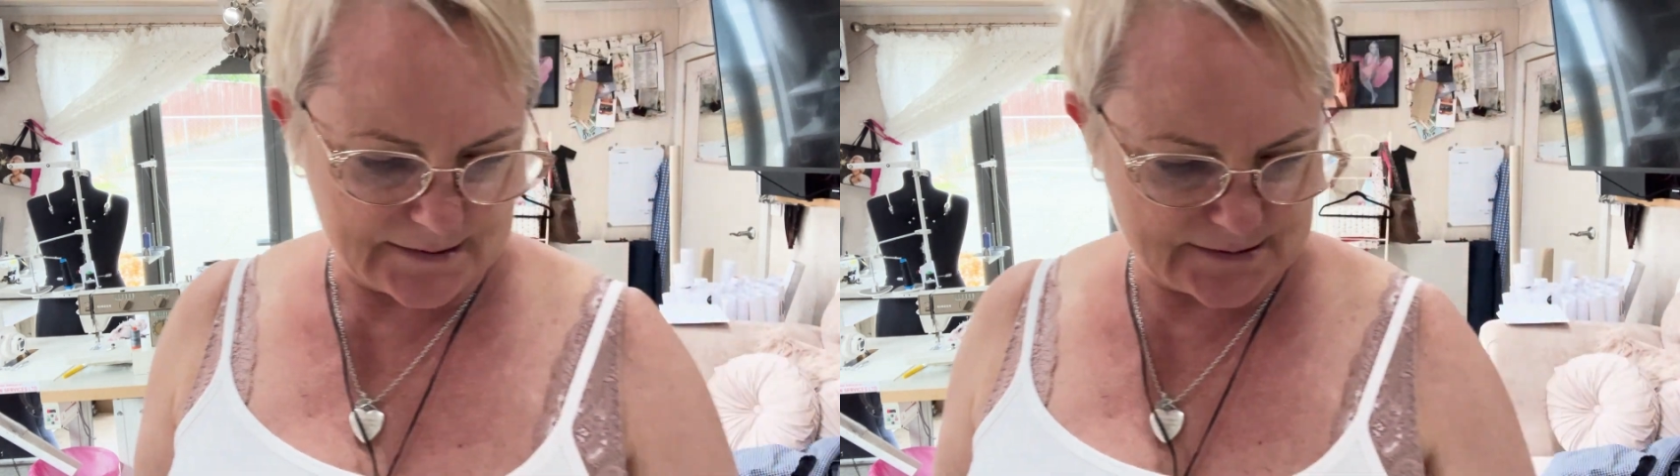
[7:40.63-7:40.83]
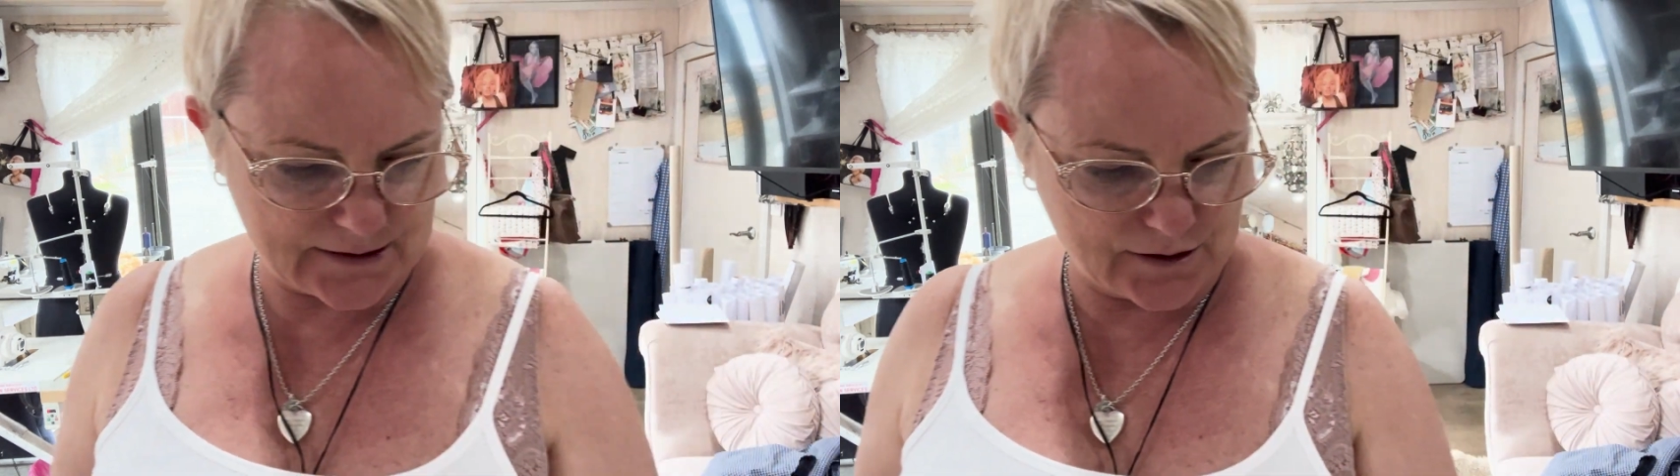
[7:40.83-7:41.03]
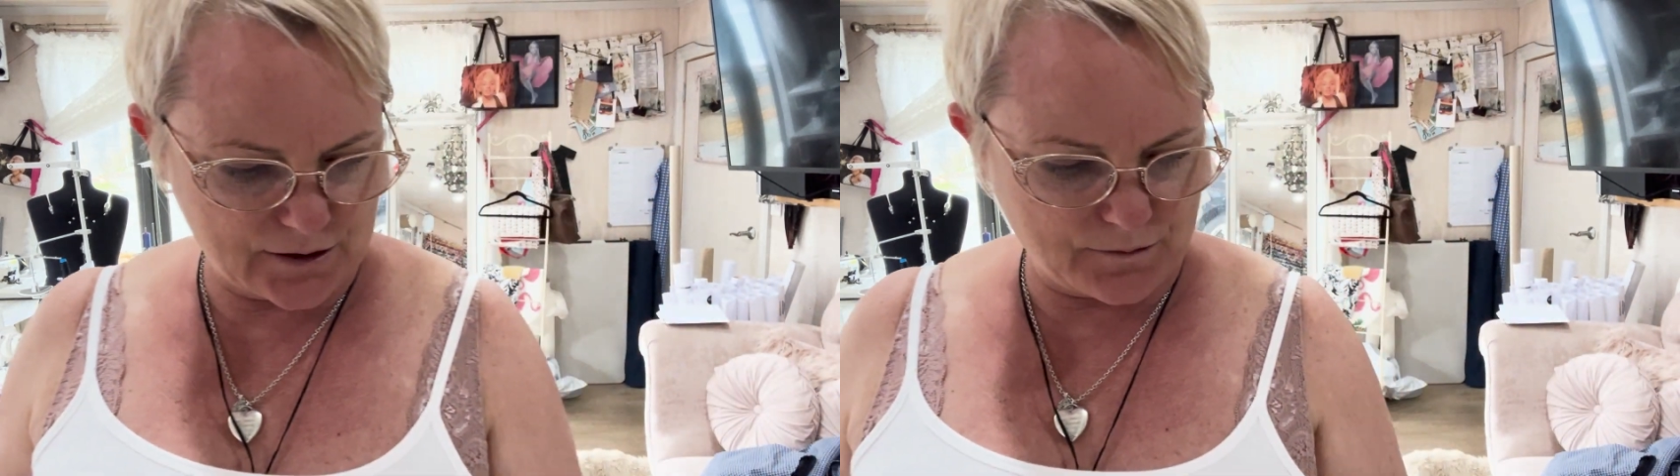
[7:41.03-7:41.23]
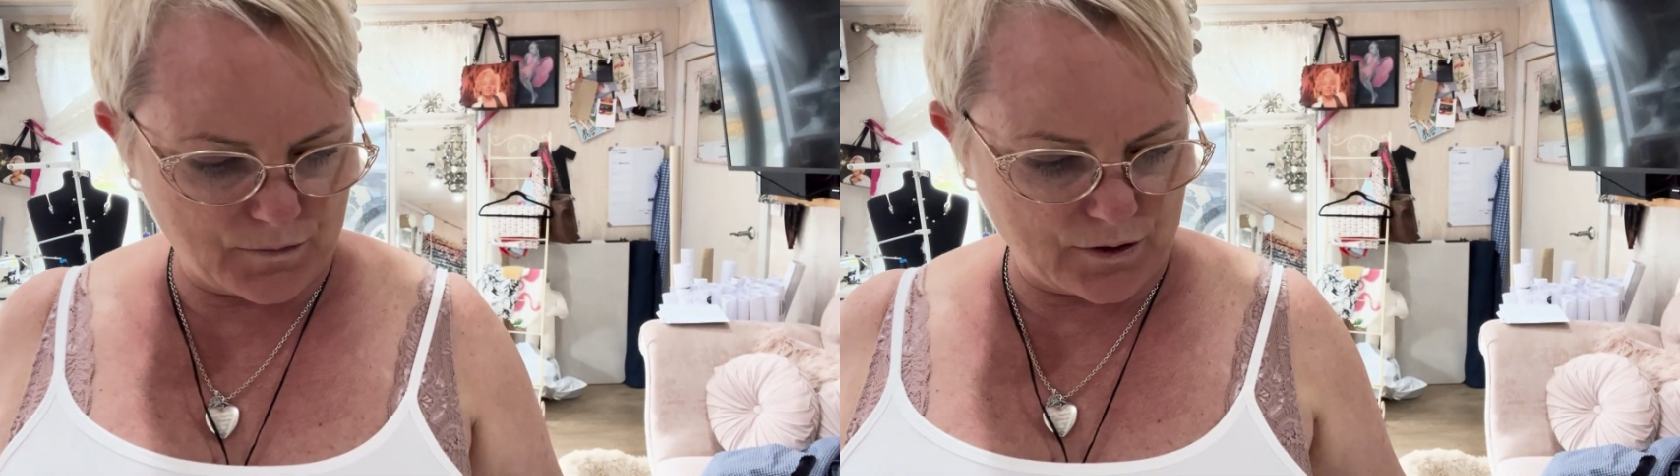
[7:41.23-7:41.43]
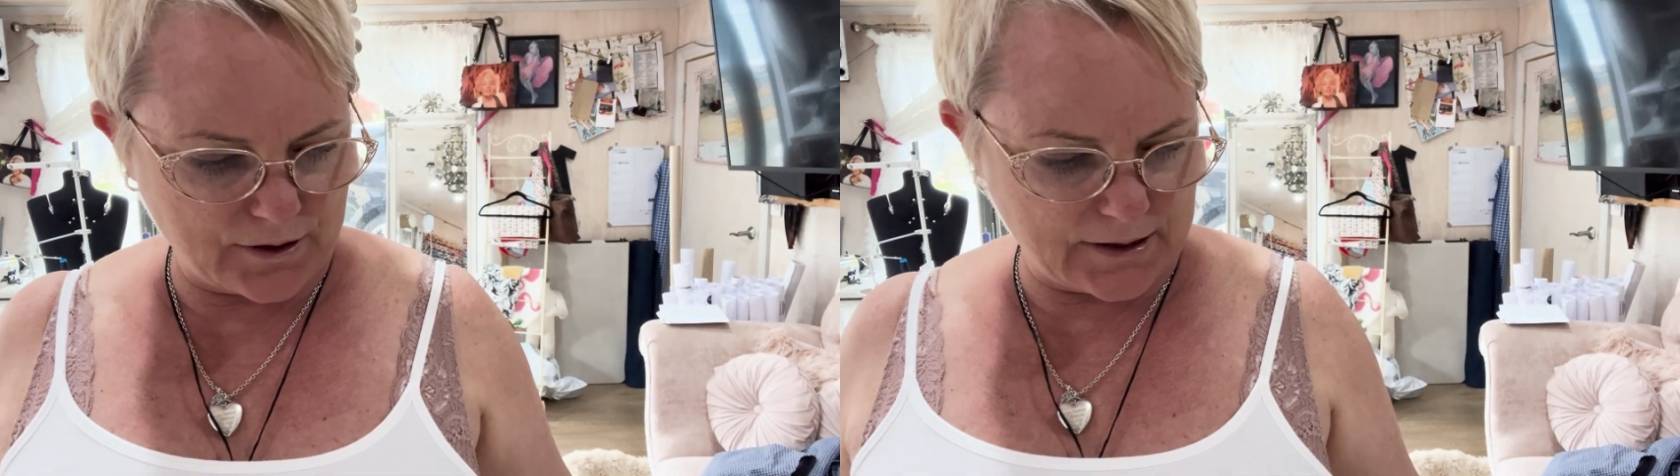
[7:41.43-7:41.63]
so
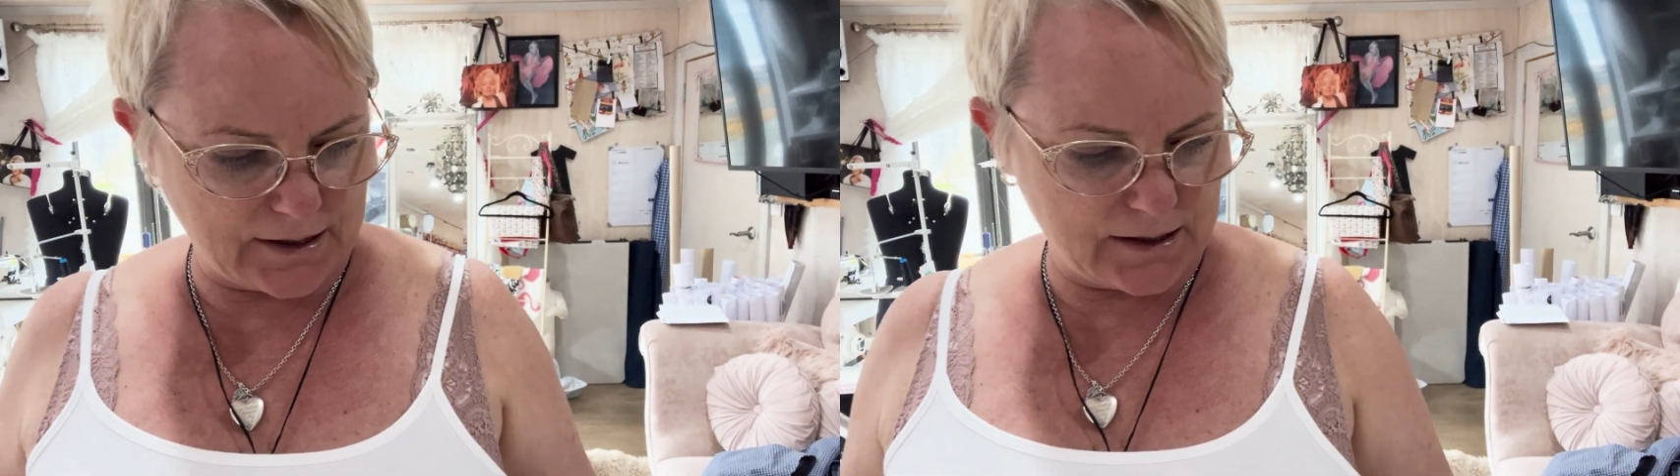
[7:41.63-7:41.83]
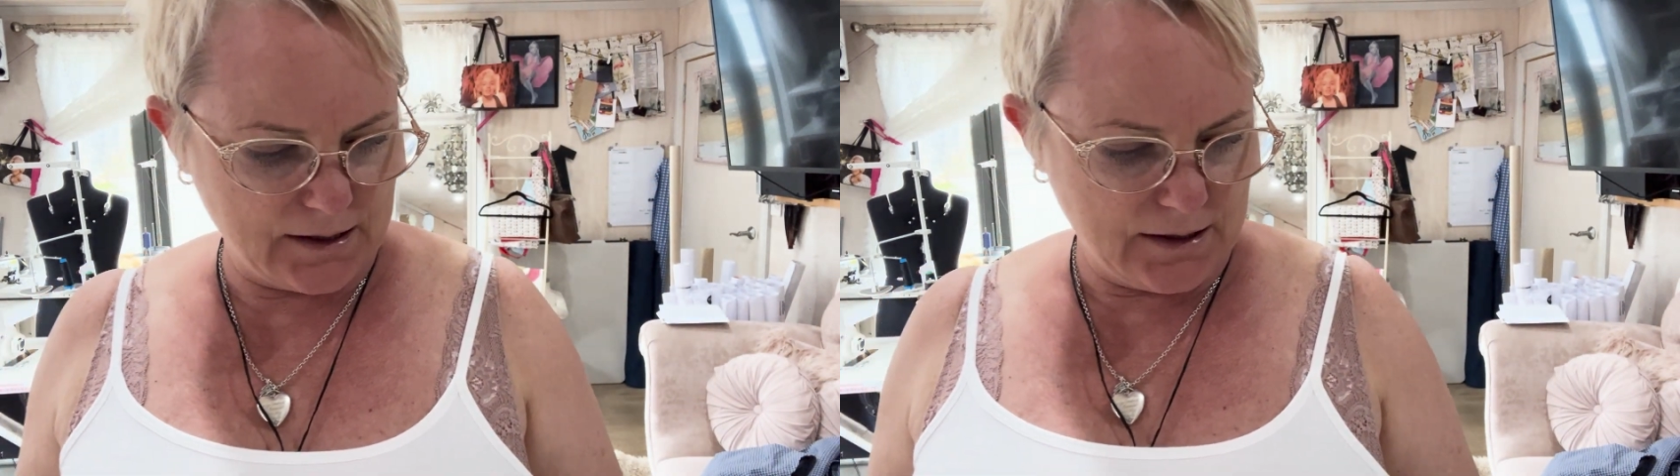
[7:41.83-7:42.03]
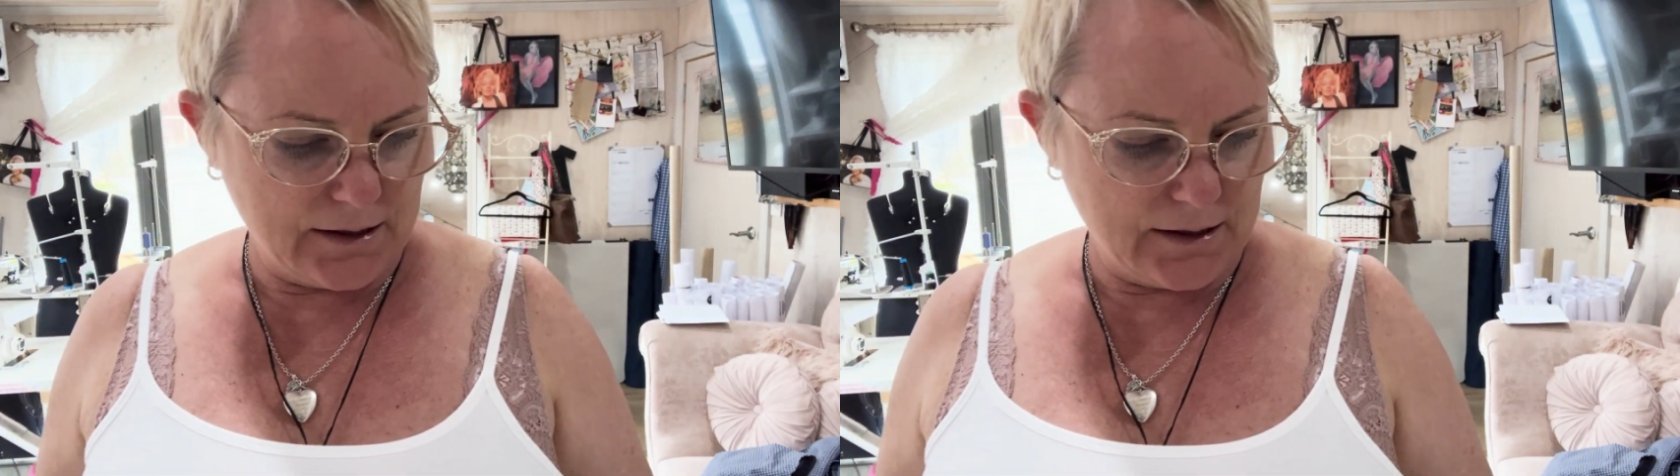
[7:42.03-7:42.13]
my